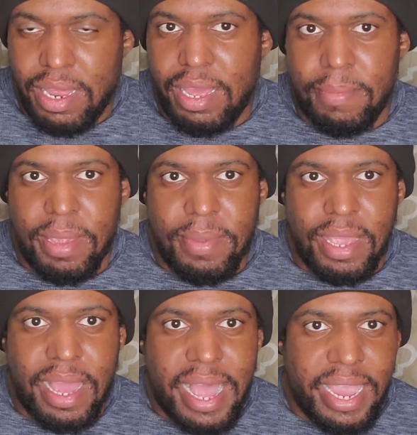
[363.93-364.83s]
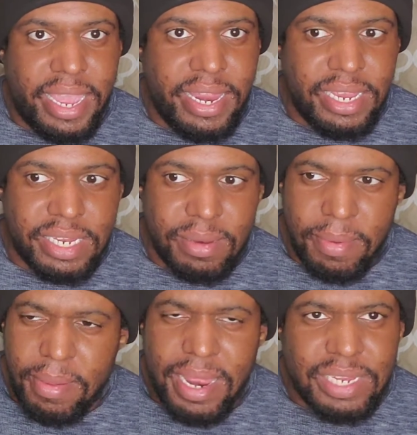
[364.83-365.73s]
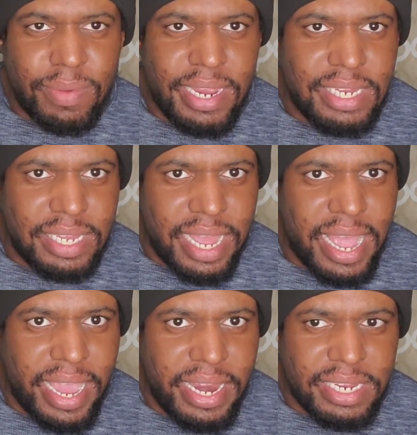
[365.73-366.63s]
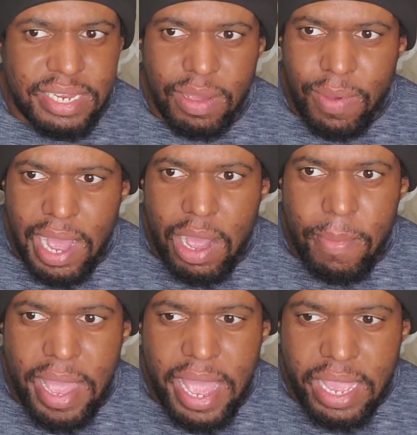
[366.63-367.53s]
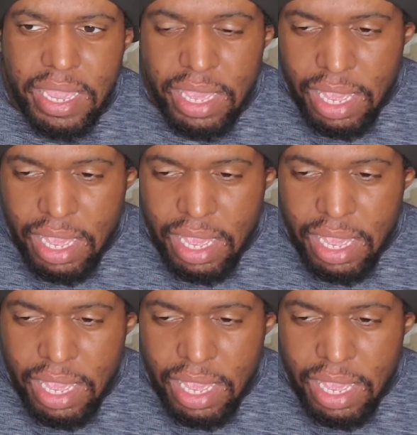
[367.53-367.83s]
maybe a hiatus. Now maybe that's why he took the hiatus a while back.